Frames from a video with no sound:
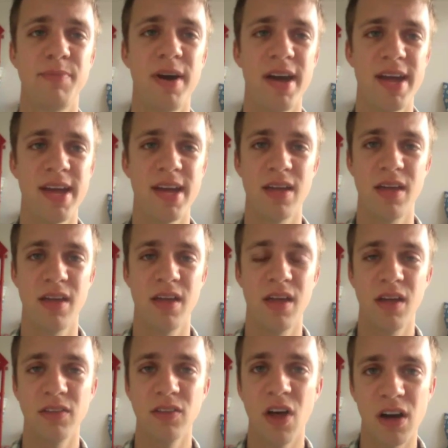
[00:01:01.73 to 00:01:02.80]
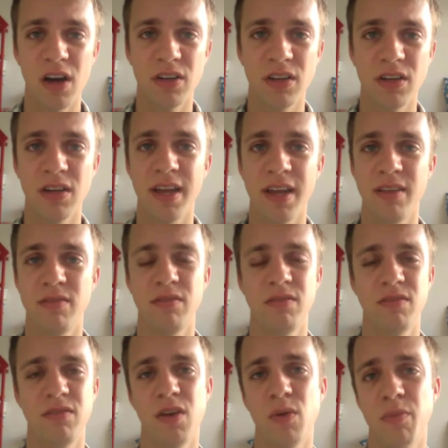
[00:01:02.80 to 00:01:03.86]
my locker, and there